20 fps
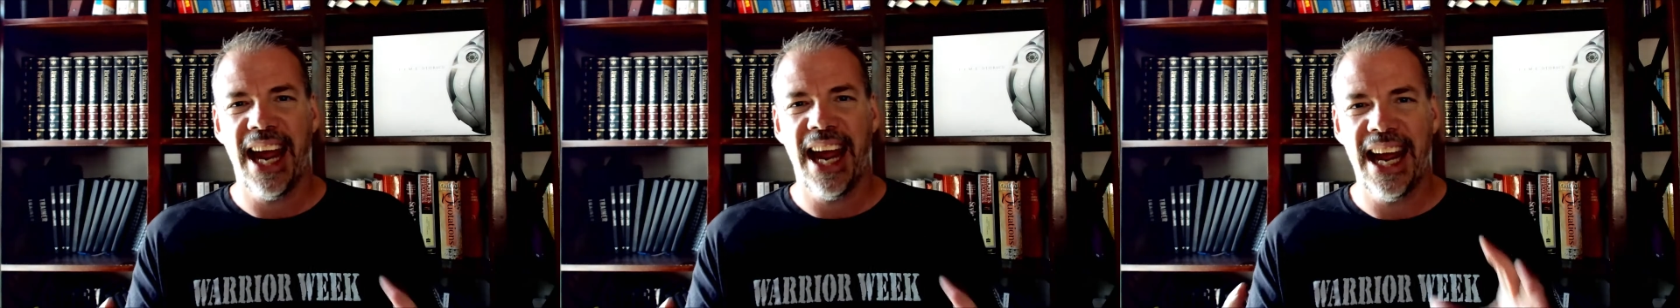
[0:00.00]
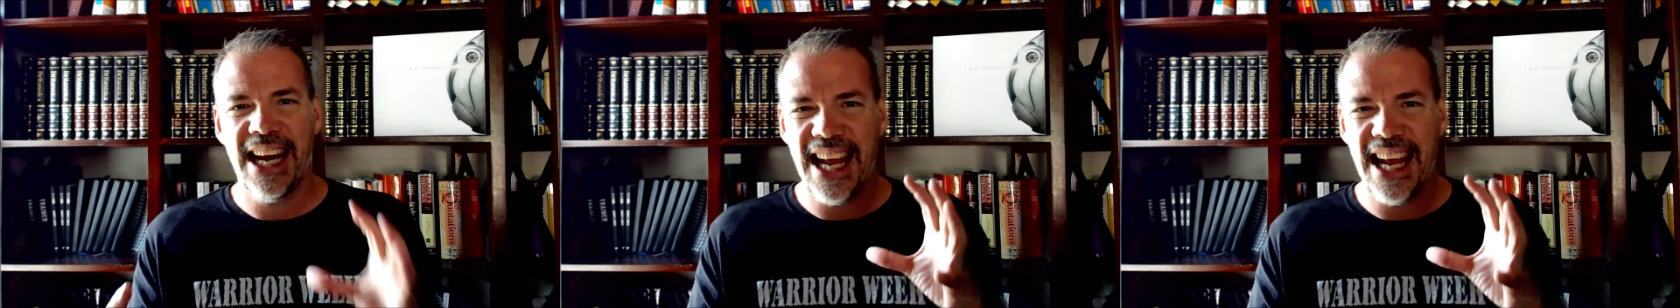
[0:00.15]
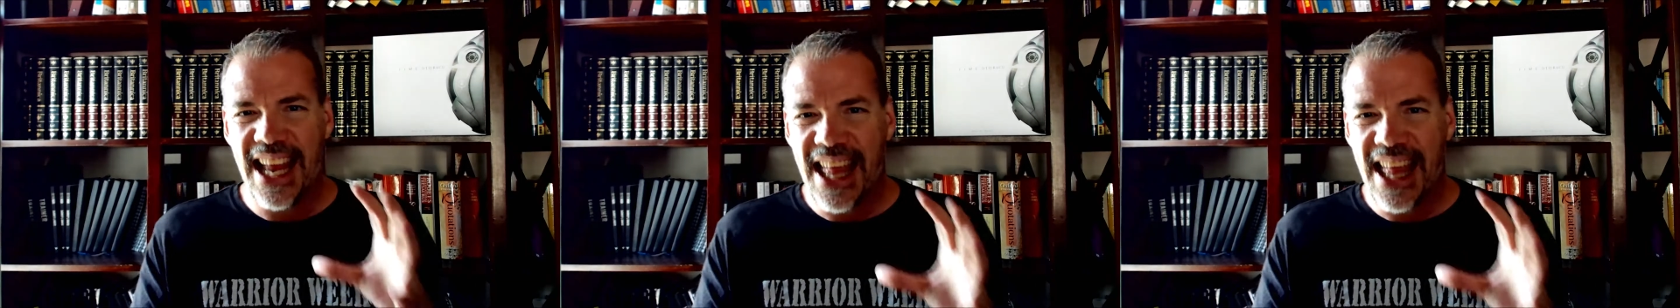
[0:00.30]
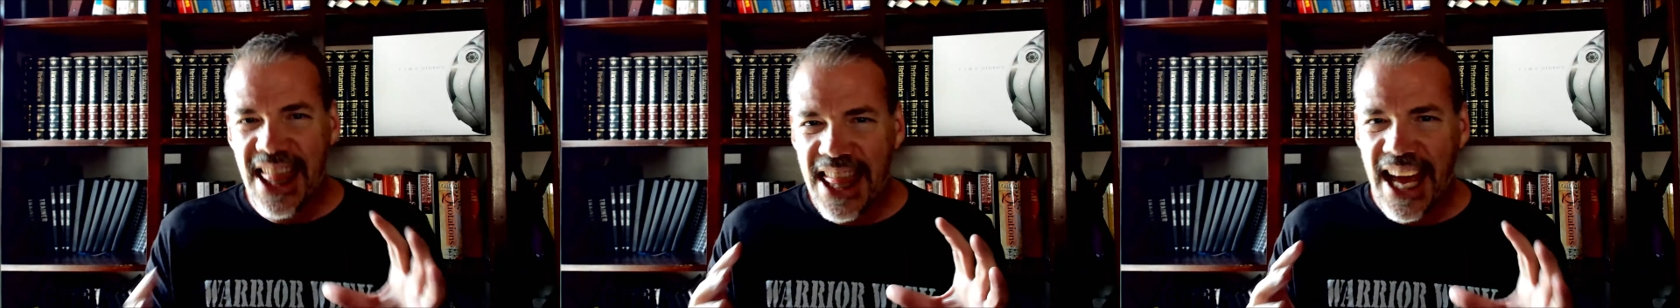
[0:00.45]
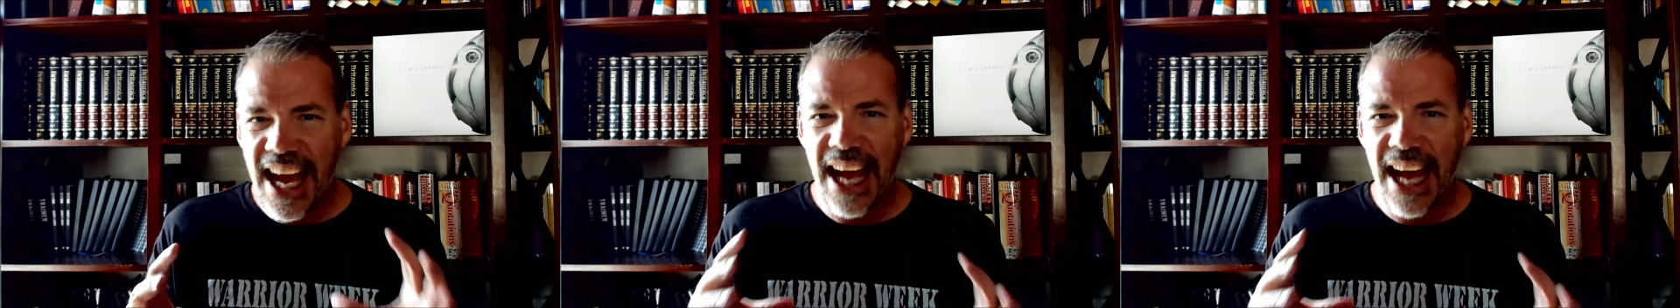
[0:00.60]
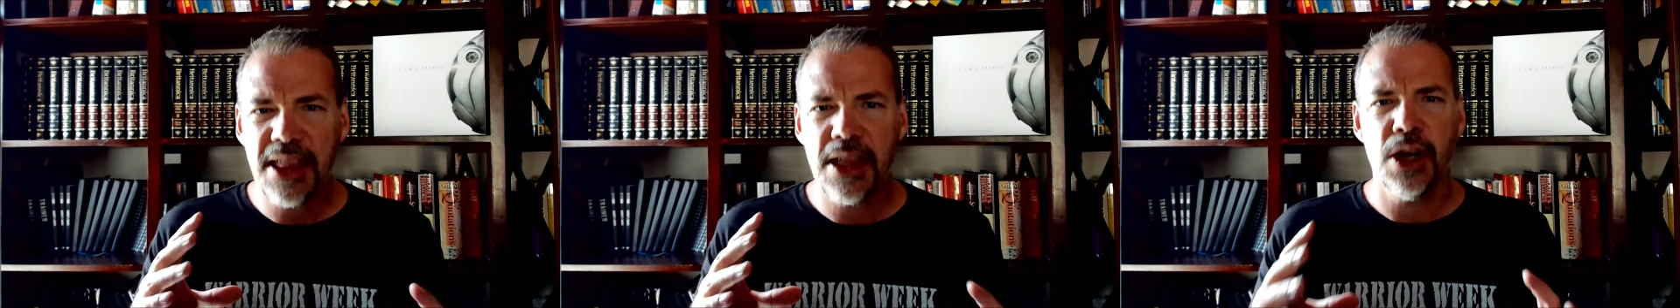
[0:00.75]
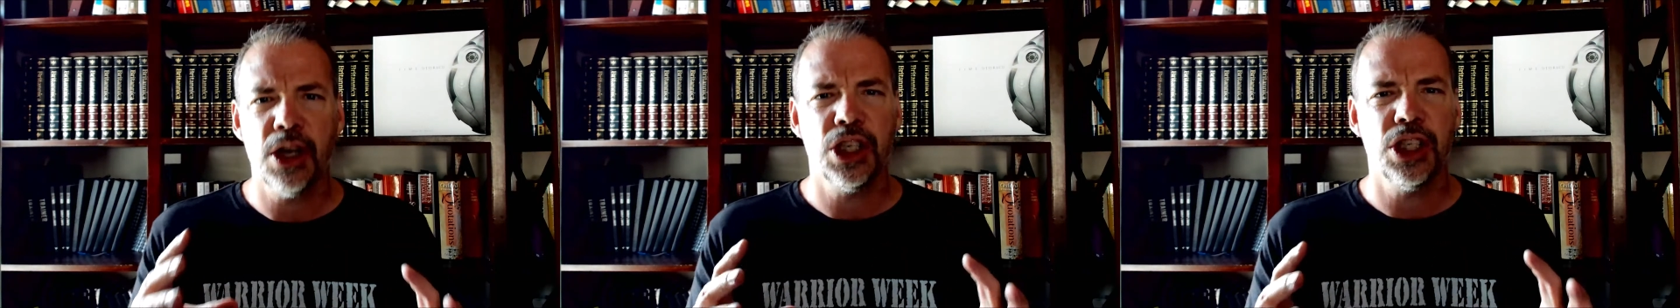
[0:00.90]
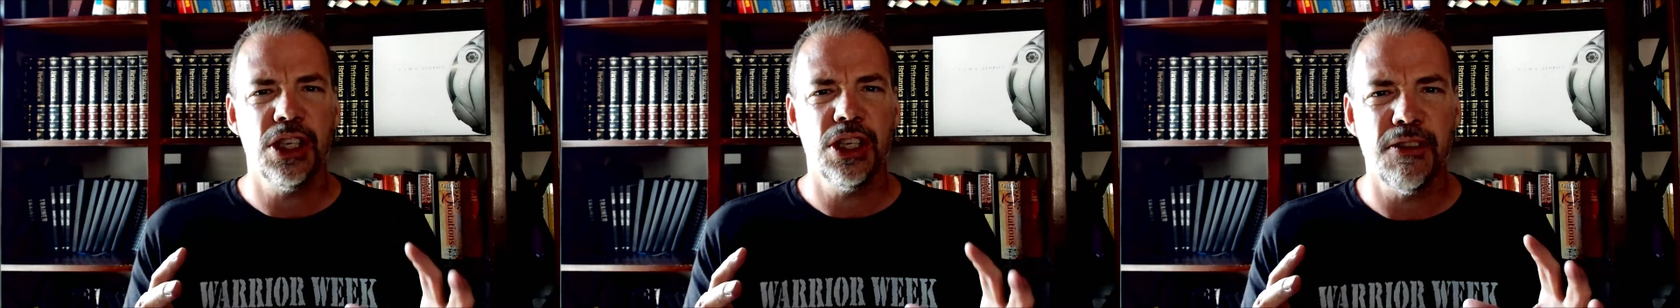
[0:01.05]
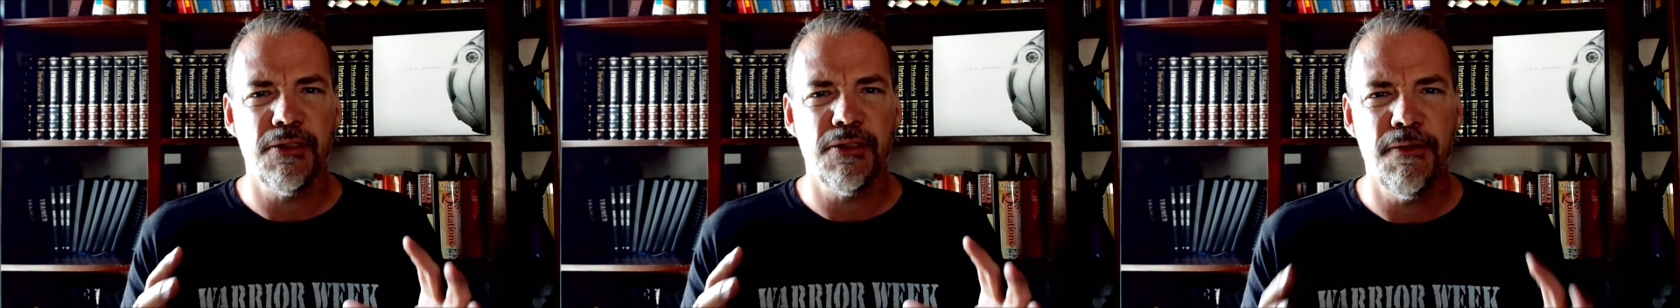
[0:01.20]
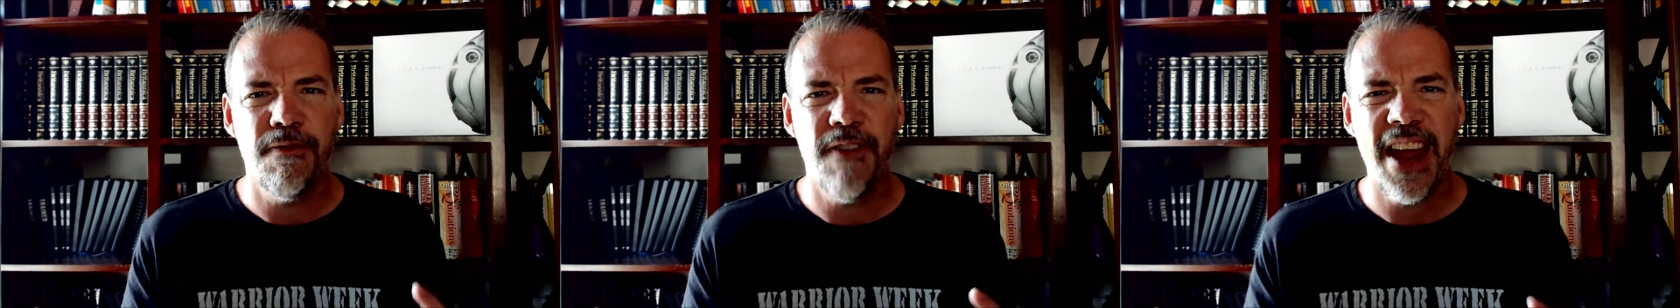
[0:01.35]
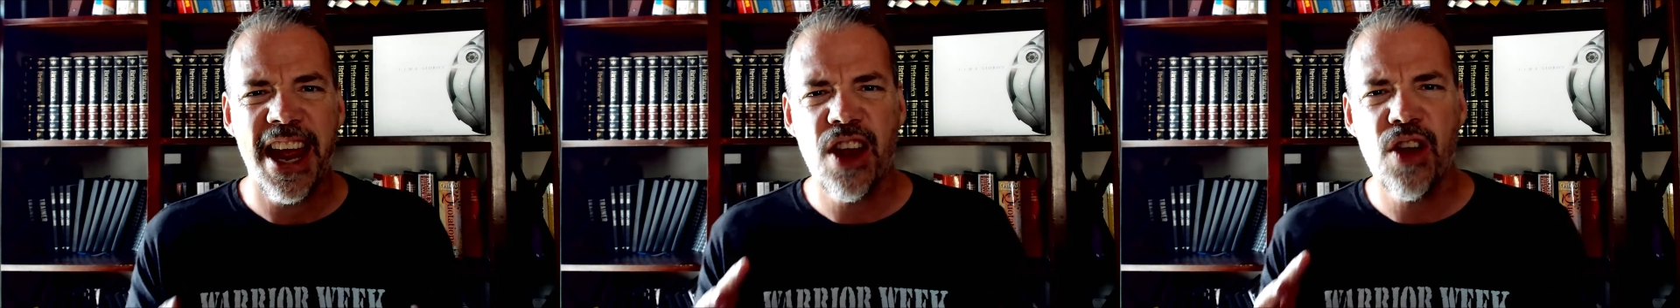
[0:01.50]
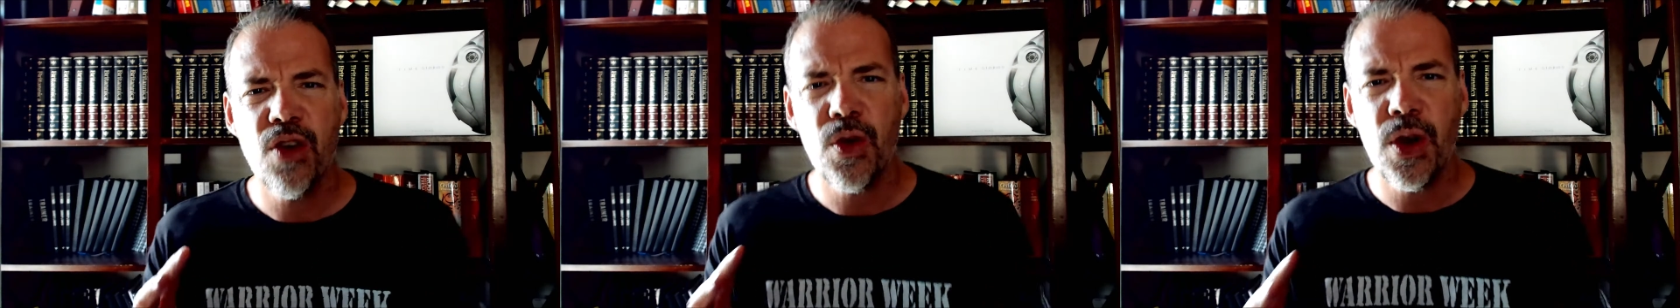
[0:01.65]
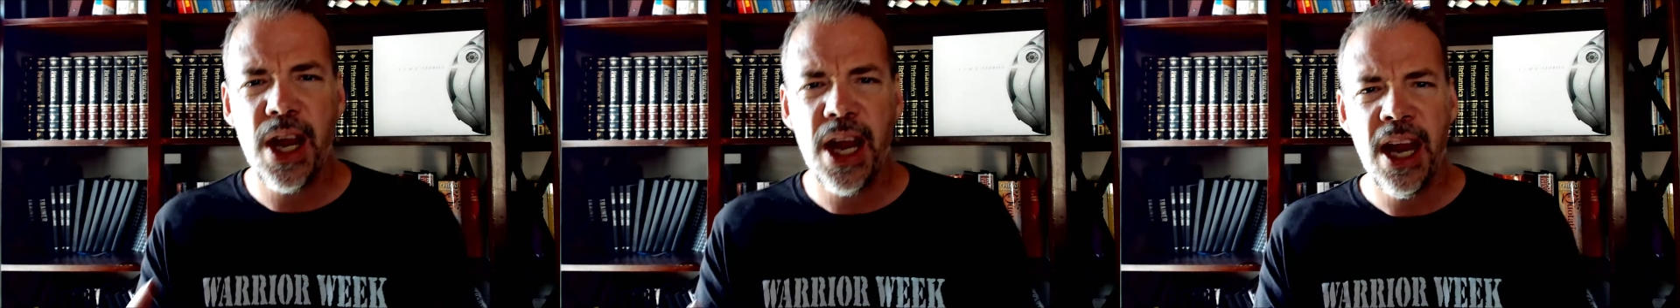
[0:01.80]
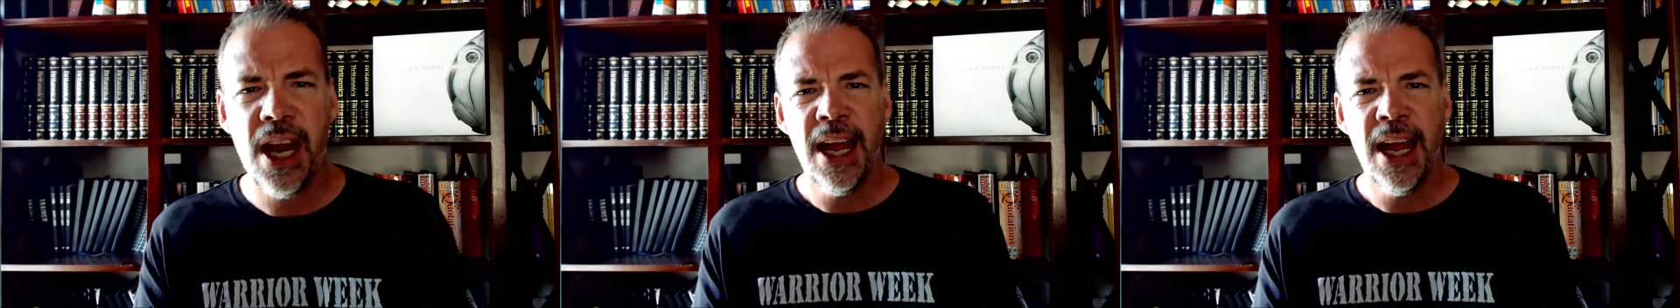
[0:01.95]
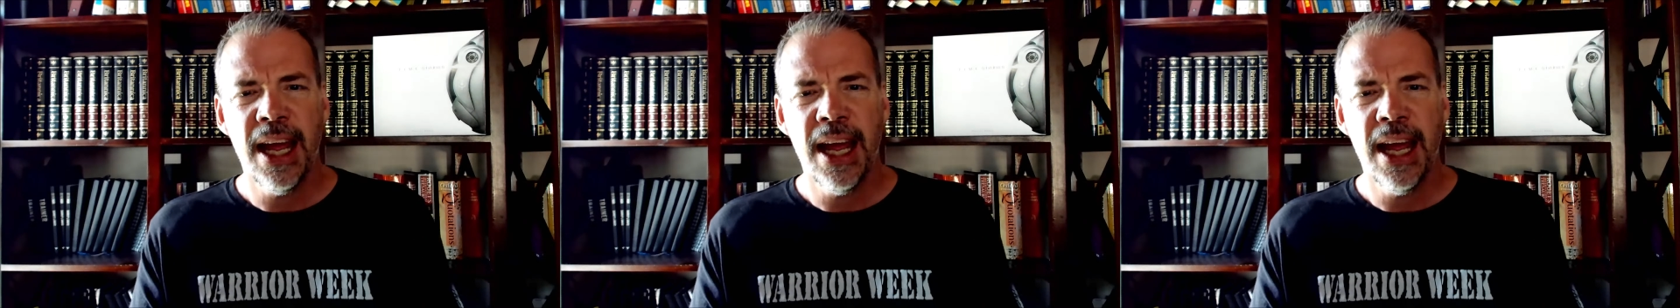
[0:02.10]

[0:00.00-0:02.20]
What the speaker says: And in that, there's this vagary